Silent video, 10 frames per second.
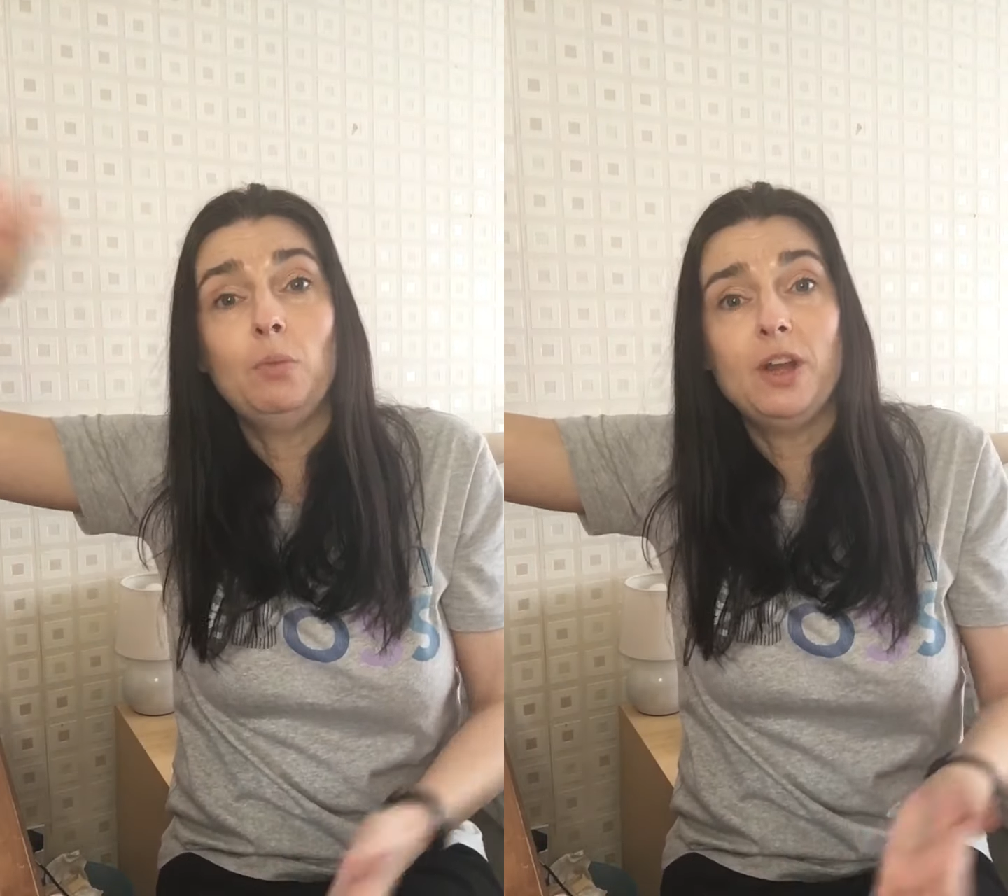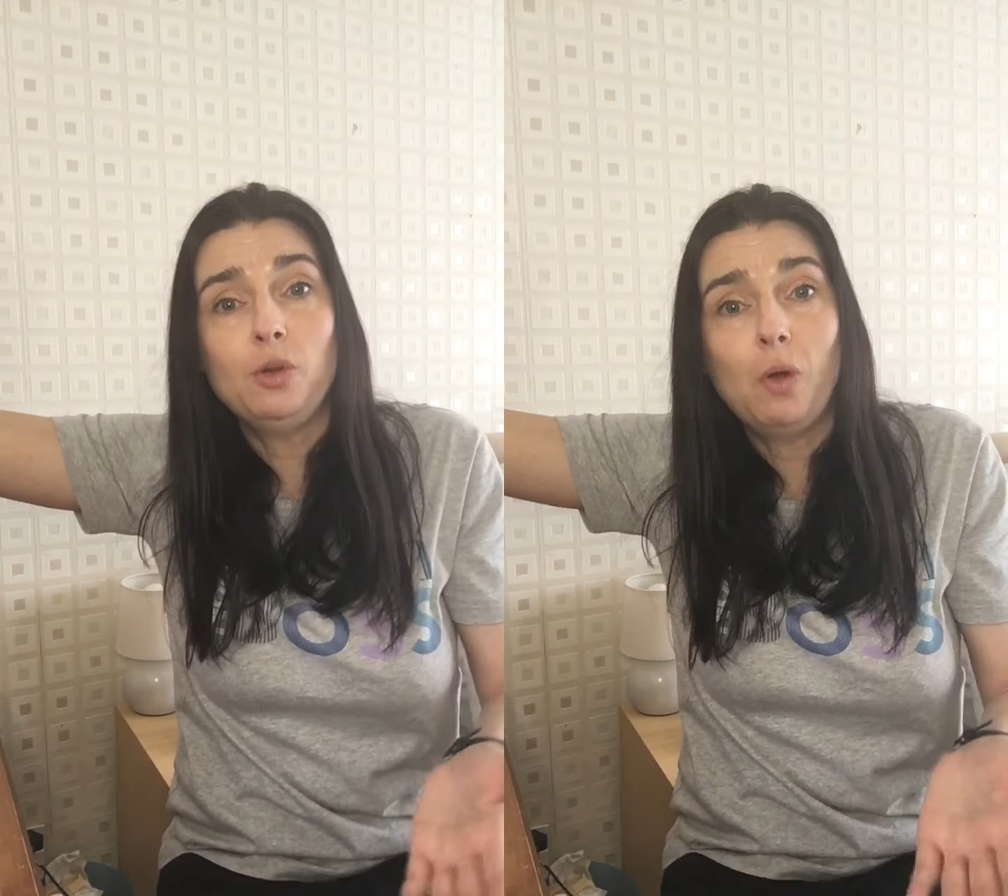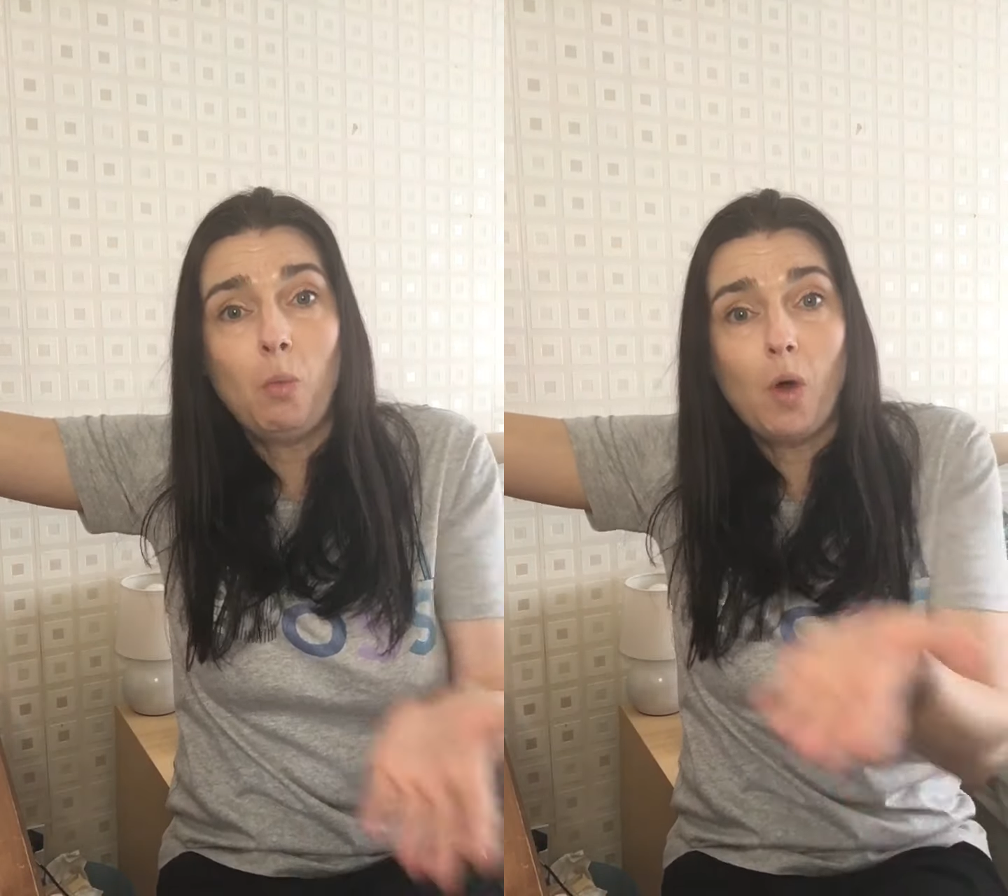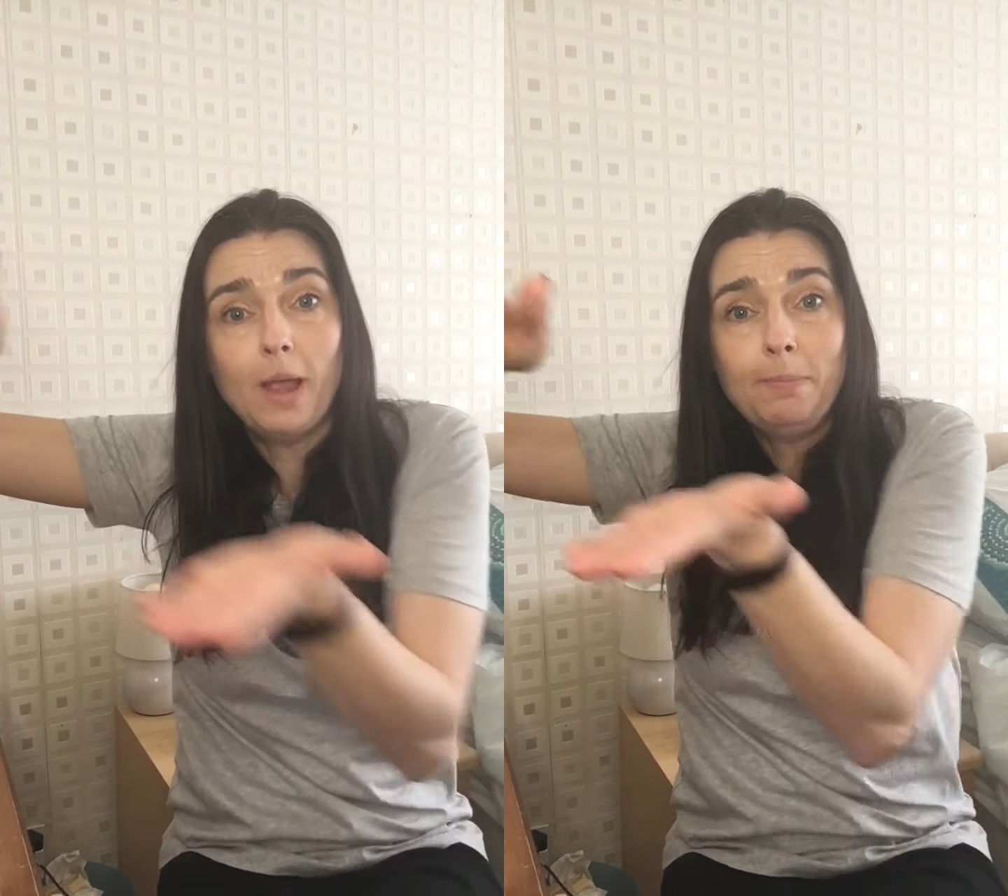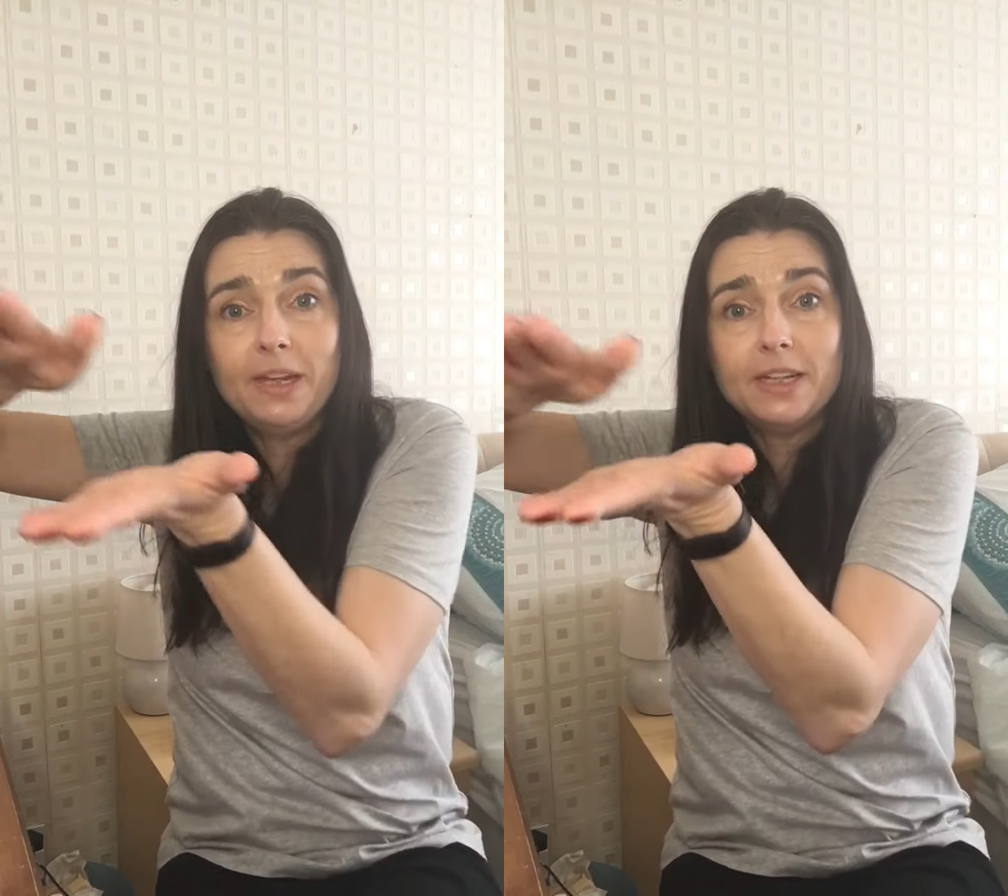when you are
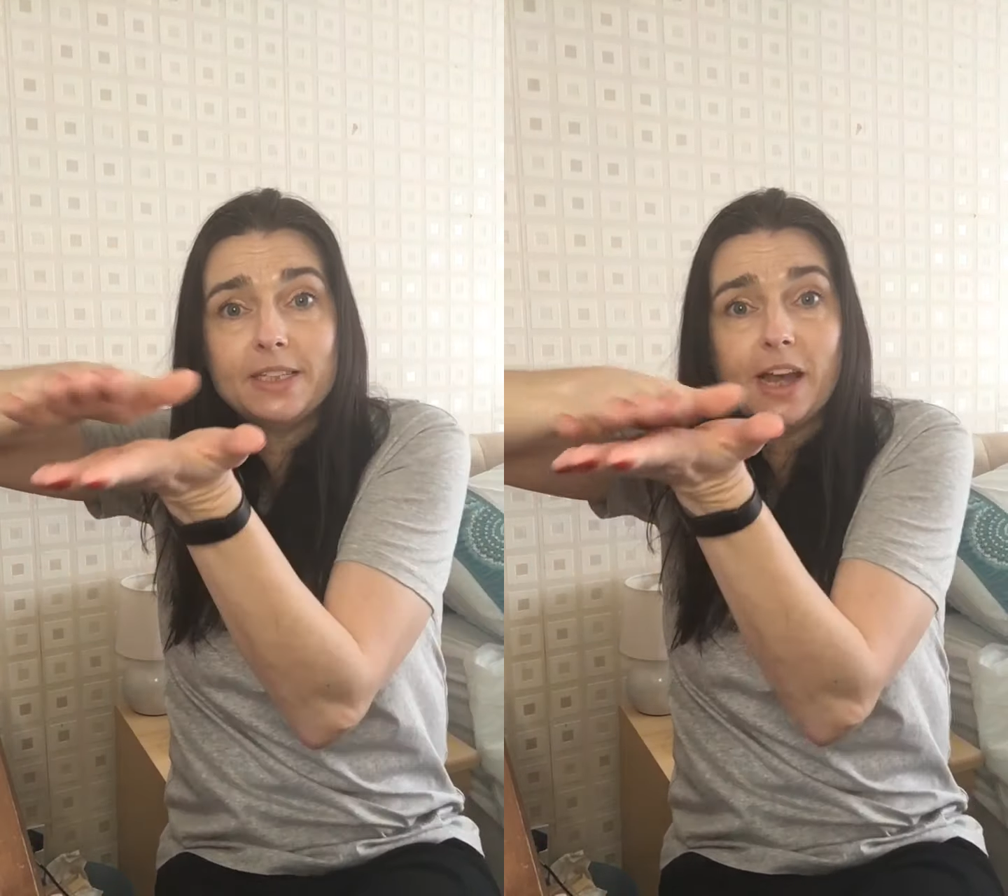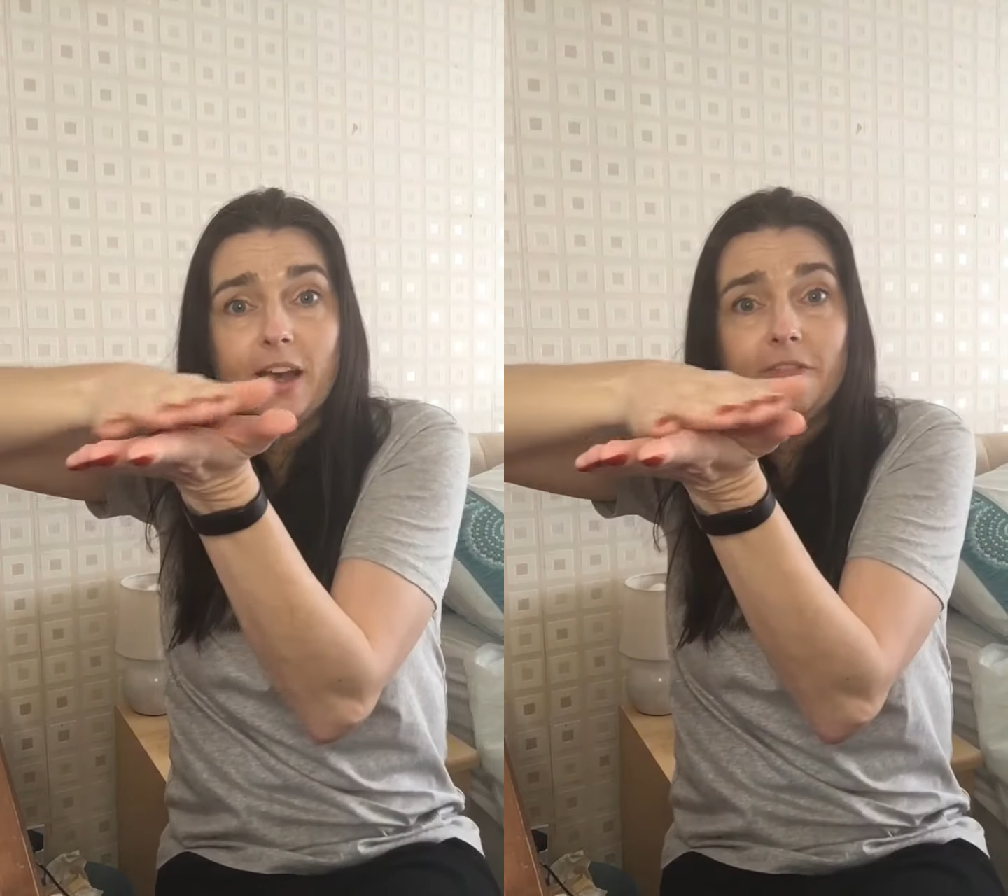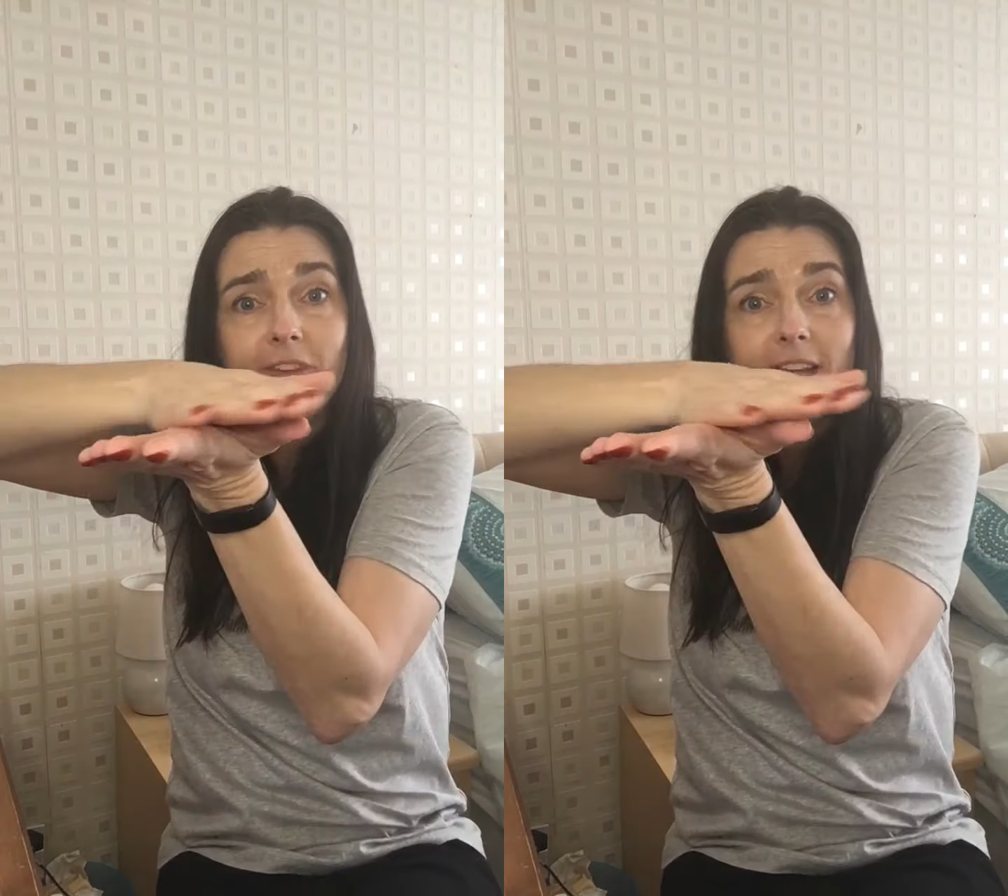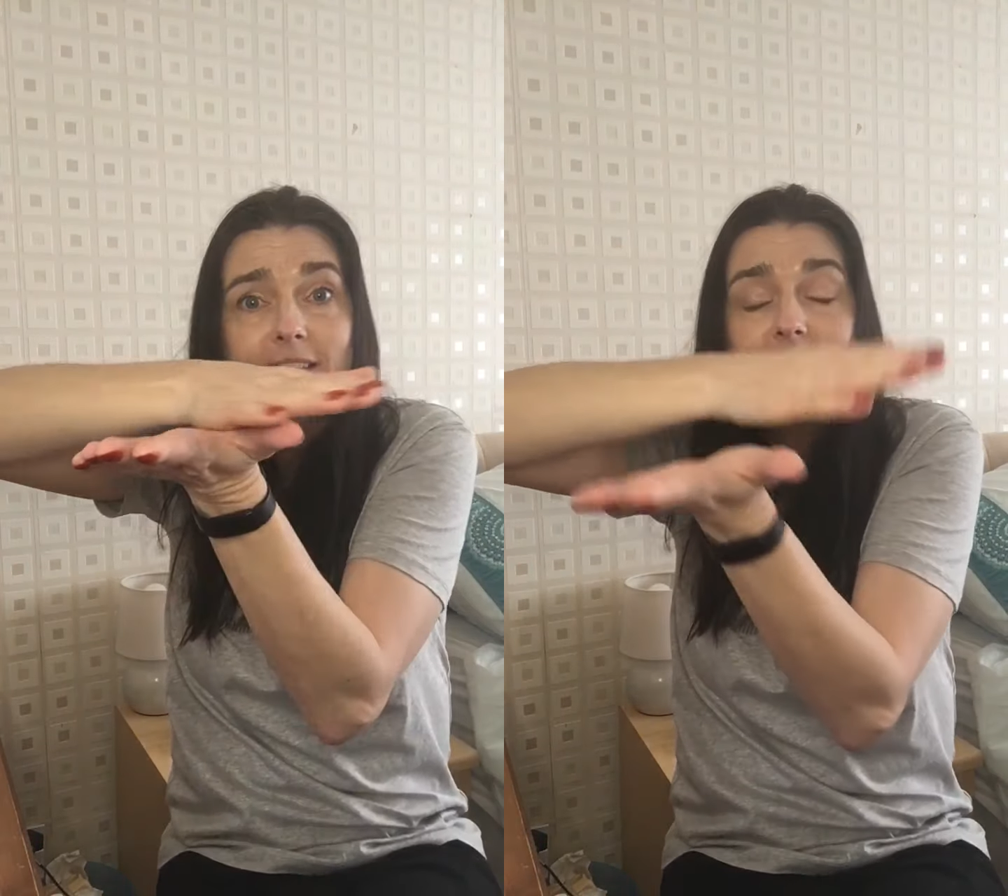wiping a surface,